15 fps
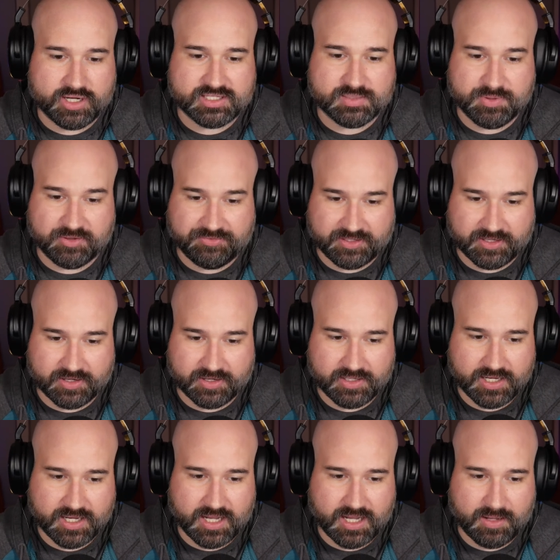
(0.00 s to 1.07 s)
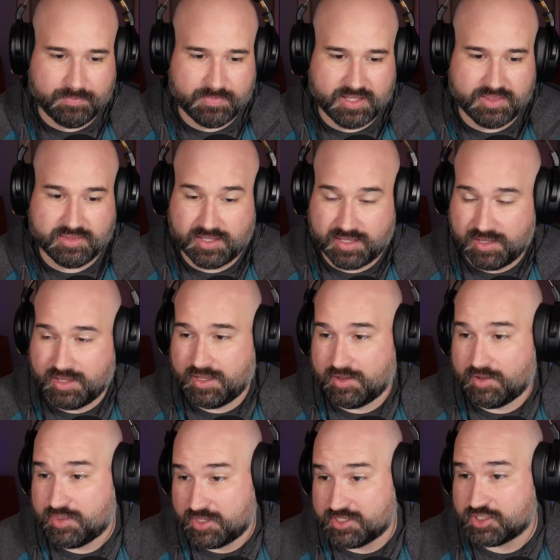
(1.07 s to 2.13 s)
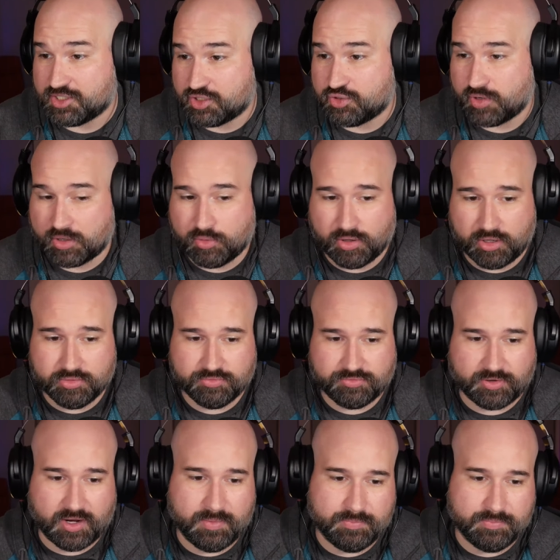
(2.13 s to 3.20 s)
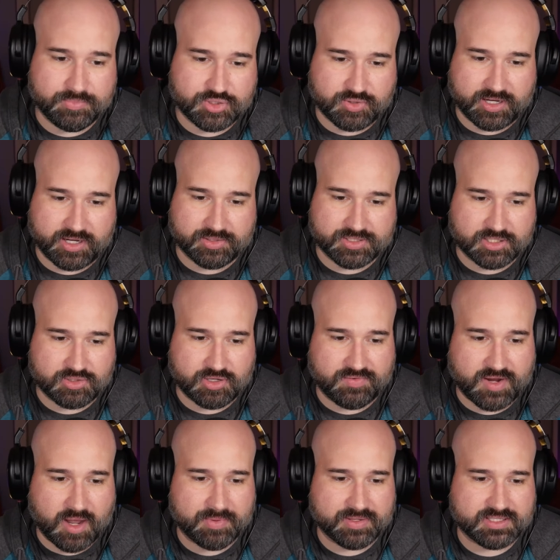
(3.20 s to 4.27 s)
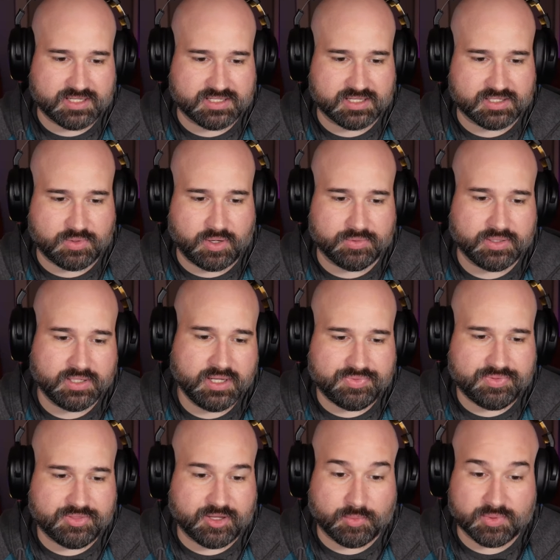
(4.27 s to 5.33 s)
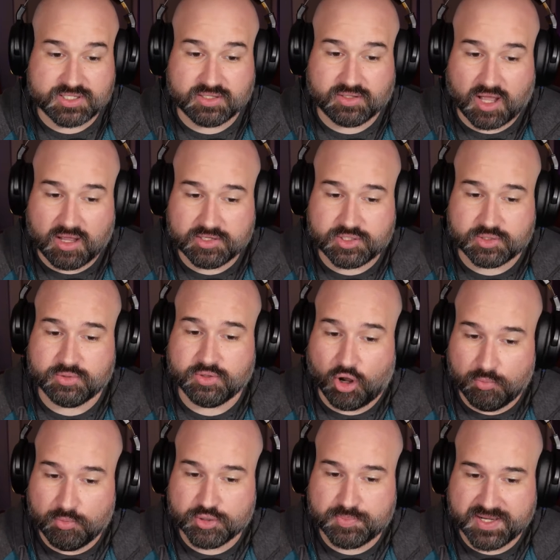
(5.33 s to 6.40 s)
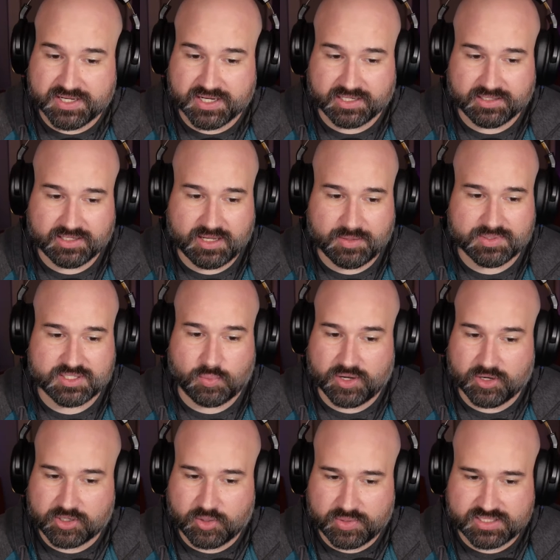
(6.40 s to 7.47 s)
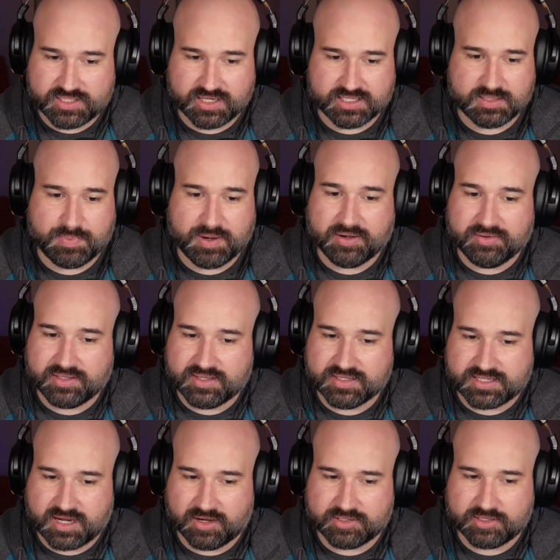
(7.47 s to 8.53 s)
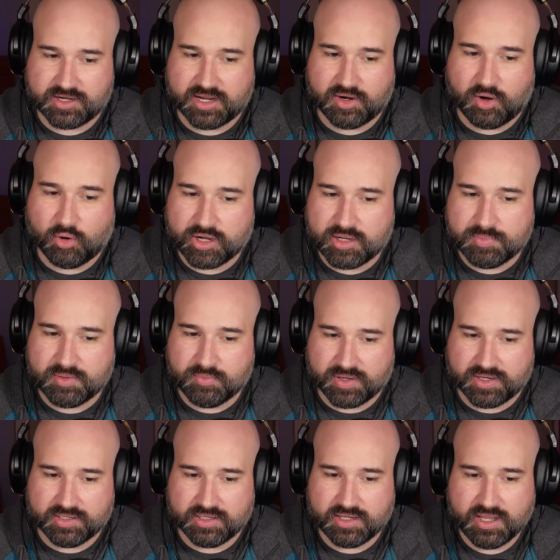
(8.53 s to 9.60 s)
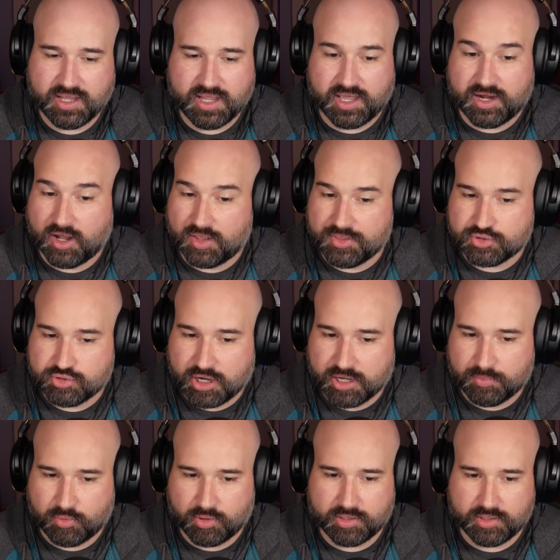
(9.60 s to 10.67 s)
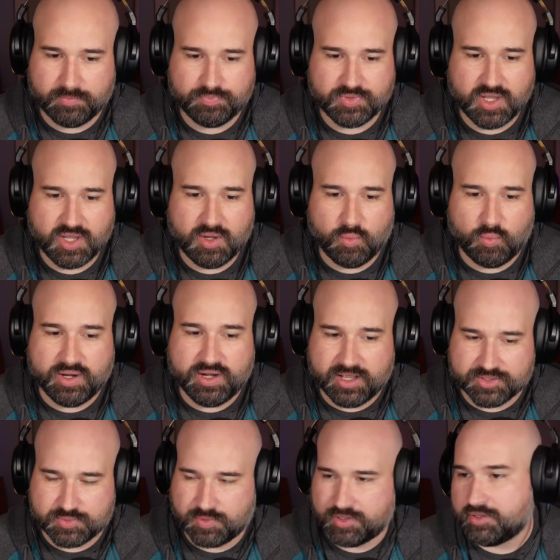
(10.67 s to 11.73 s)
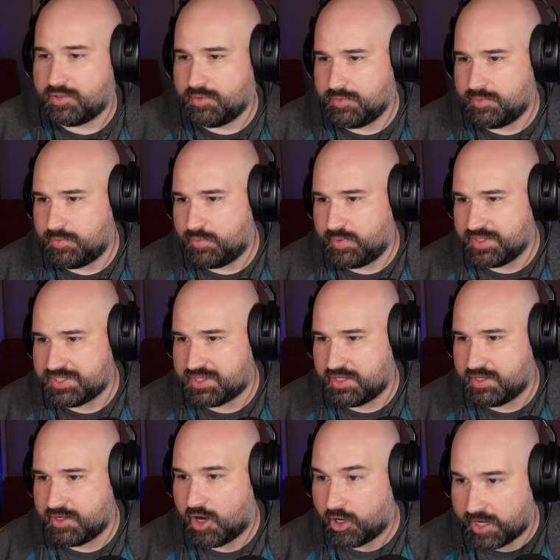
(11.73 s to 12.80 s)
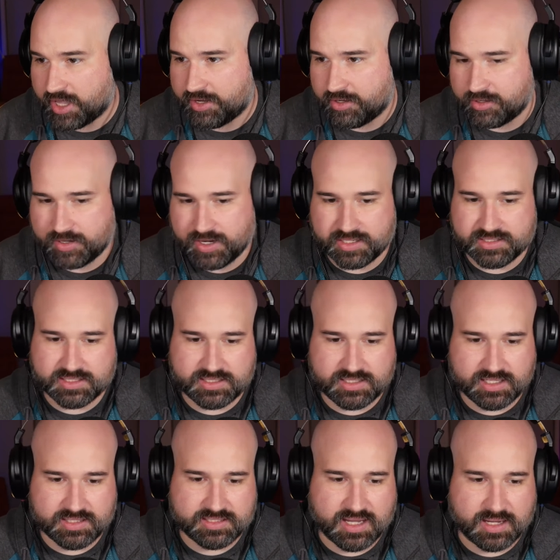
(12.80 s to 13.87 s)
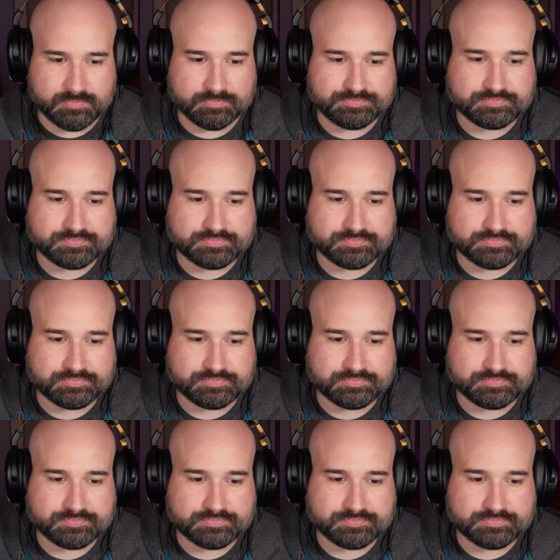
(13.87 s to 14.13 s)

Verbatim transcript: to Bill Finger, um, in, uh, this is a direct quote from Steranko's History of Comics. He says, "quote There was a lawsuit almost pending. It was a weird coincidence. Apparently, this character had already been written and on the drawing board. Whit Ellsworth, who was the art editor at DC at the time,